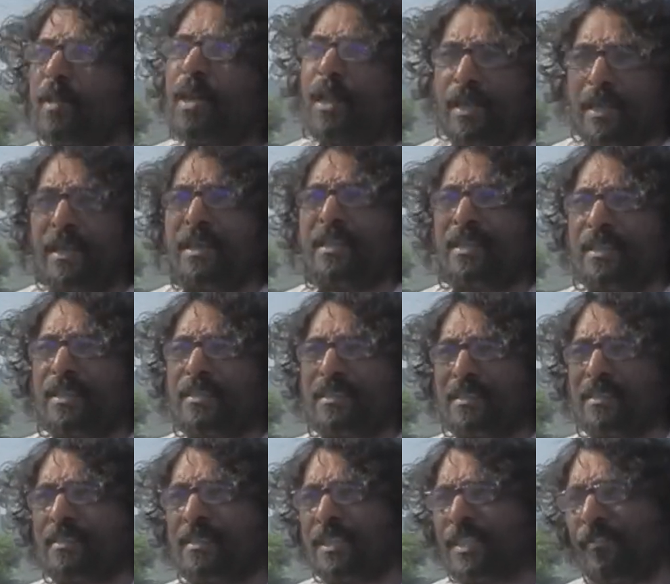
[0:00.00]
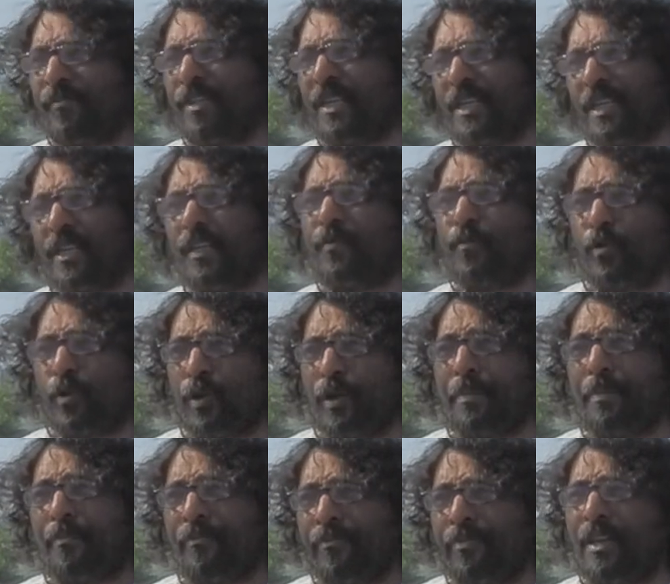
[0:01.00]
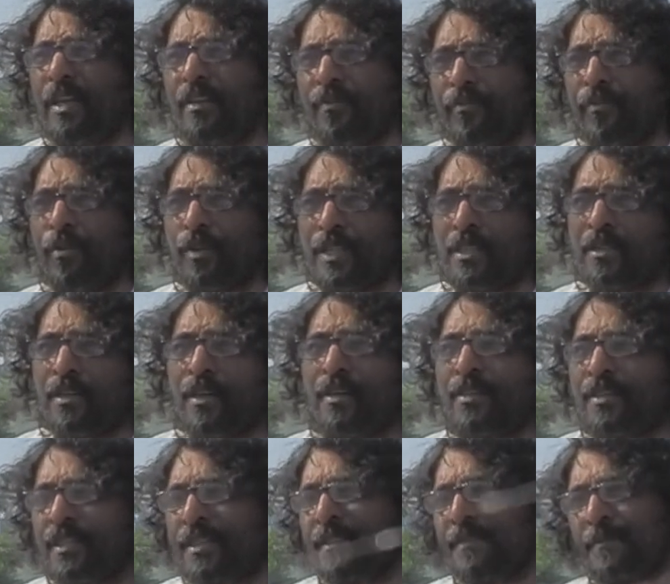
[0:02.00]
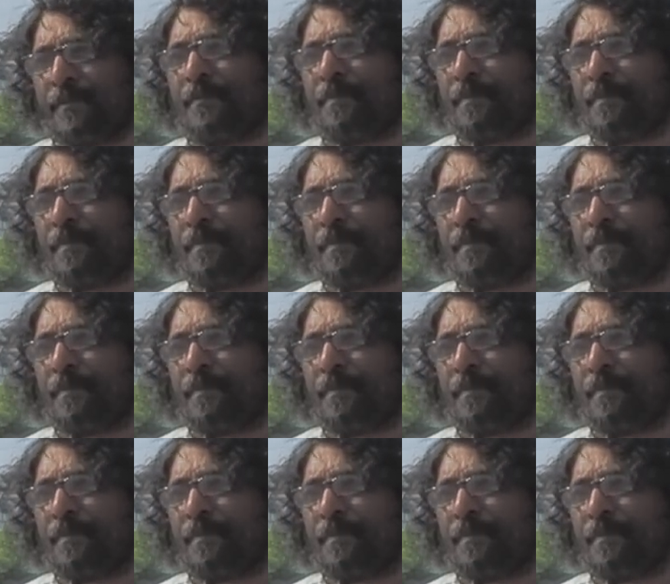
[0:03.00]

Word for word: Like any civilian would feel for his country.